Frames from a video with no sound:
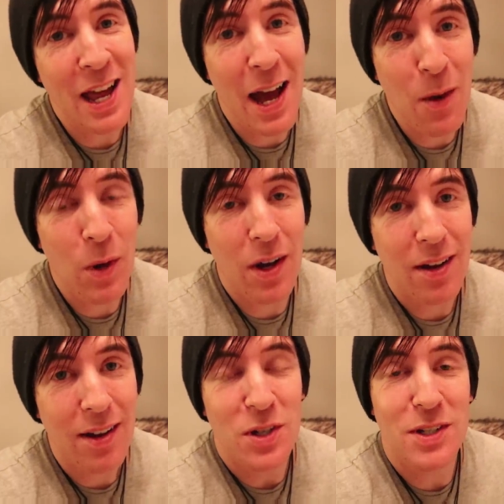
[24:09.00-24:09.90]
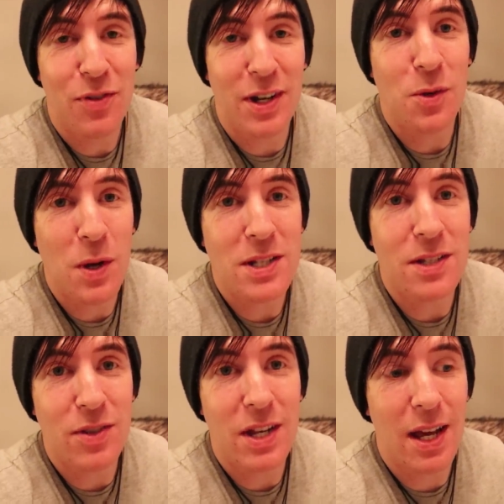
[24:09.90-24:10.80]
an hour trying to find a
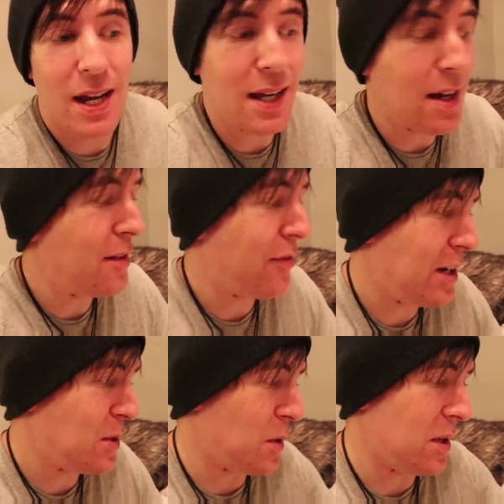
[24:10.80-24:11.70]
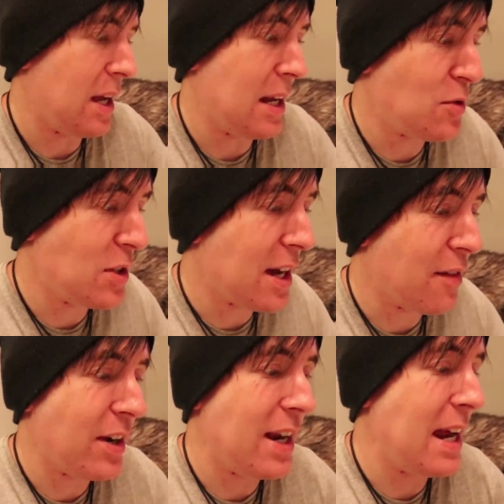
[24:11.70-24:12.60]
question of the day, and I can't find one. I literally
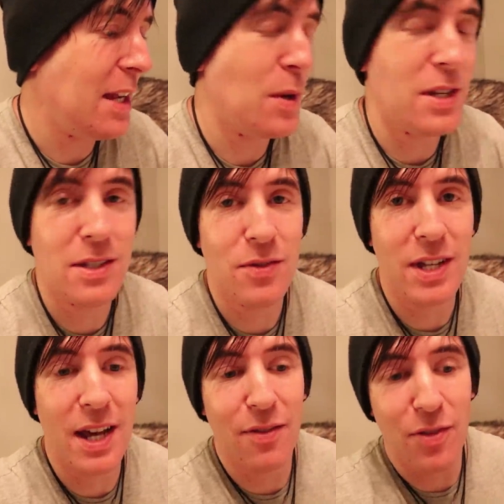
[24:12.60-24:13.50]
can't find any questions of the day